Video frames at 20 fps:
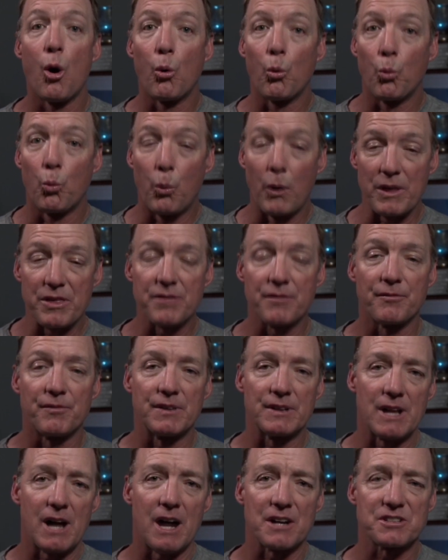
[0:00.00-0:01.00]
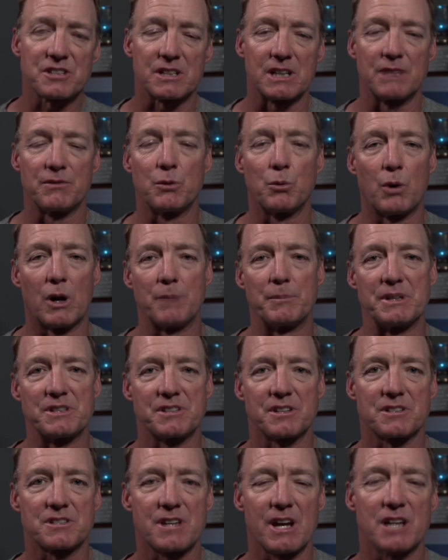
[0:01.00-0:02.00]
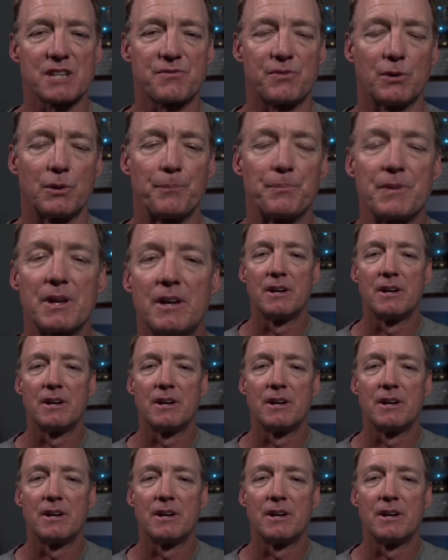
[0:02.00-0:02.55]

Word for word: with velocity if you want to be successful.